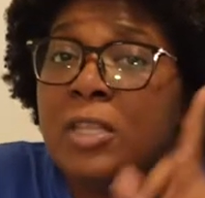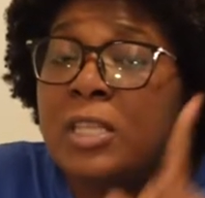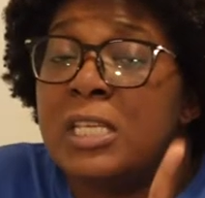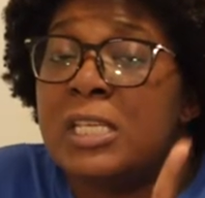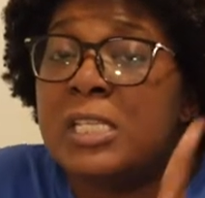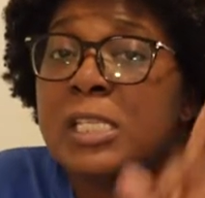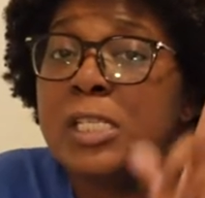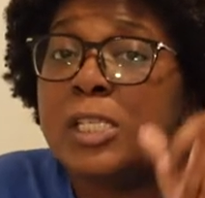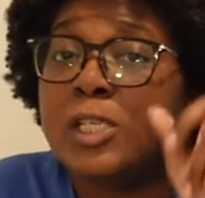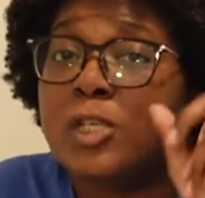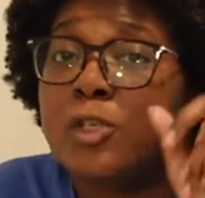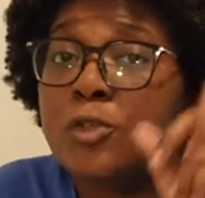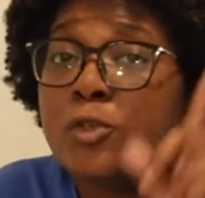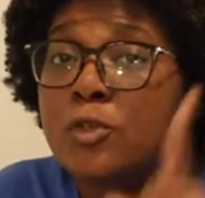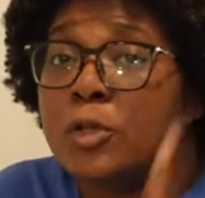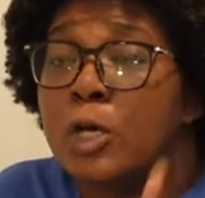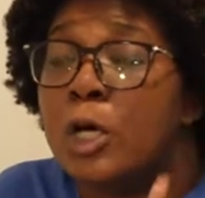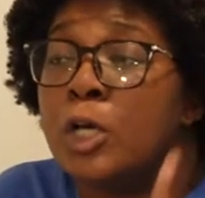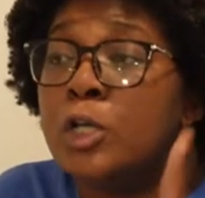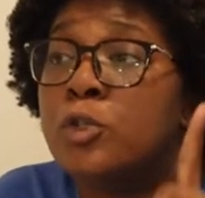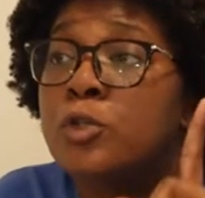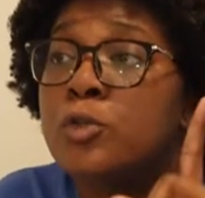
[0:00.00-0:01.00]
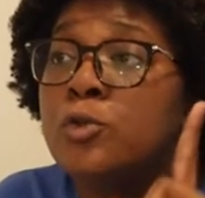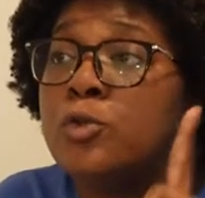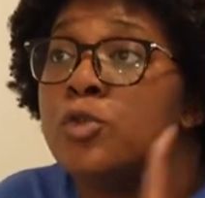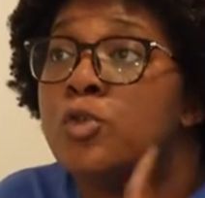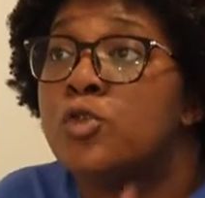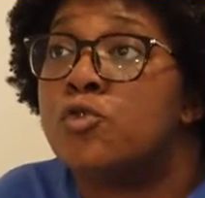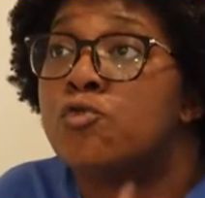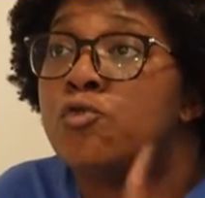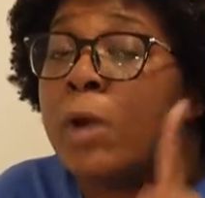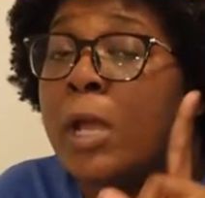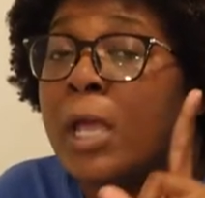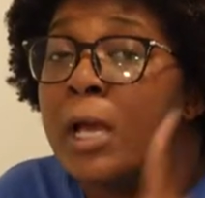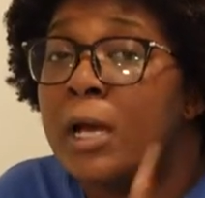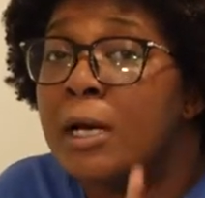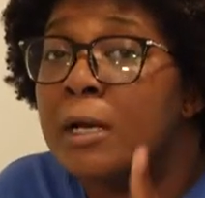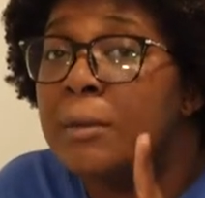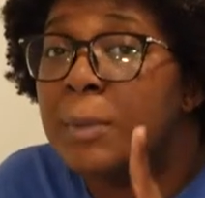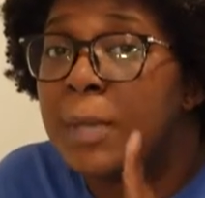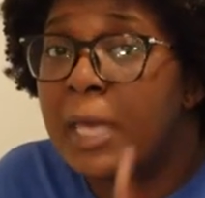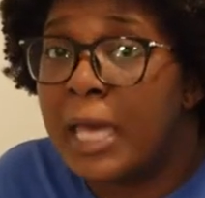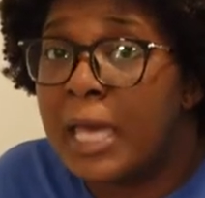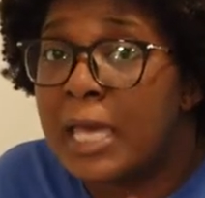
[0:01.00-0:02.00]
This is a, a straight
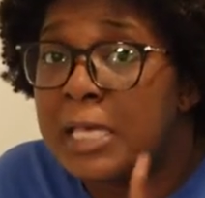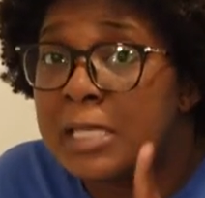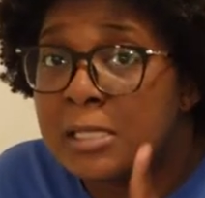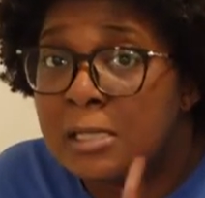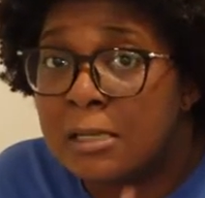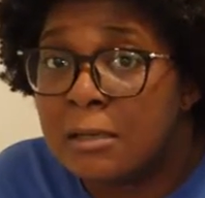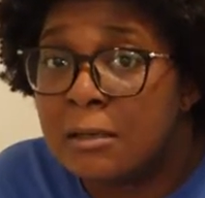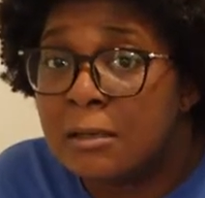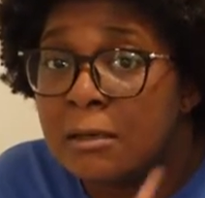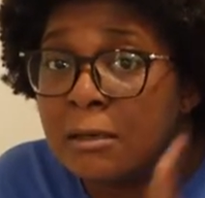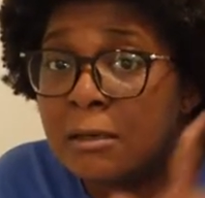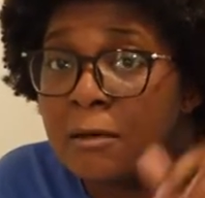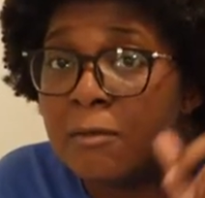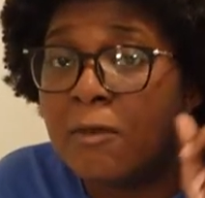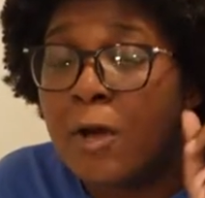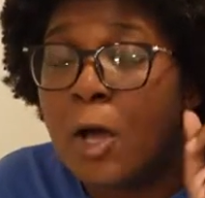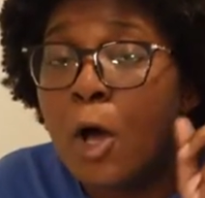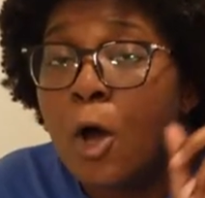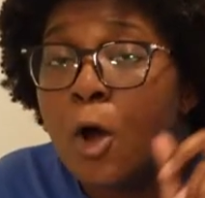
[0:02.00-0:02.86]
up case of